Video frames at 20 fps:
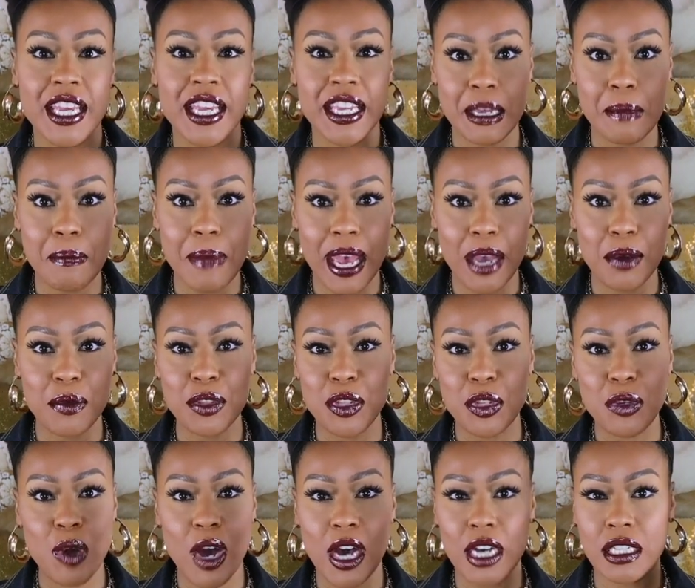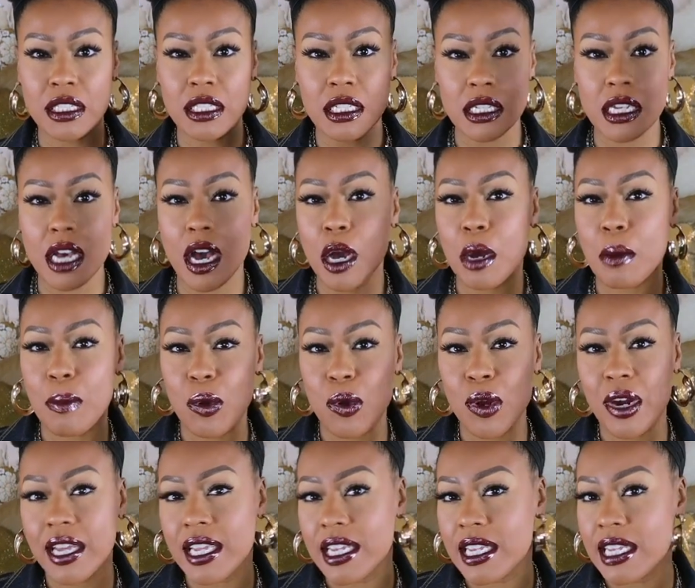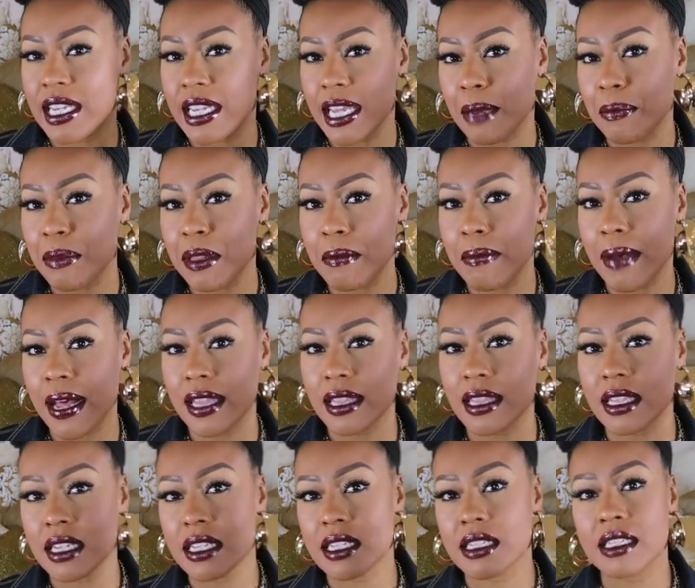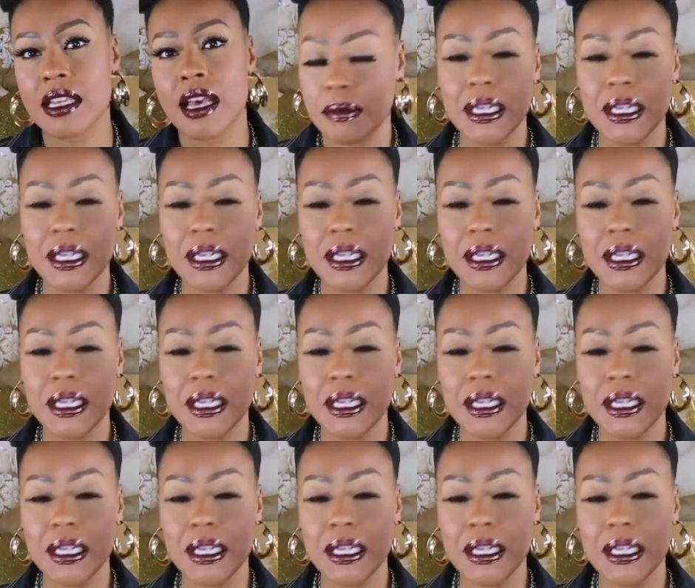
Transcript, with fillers: get back with you all to talk more in depth about this.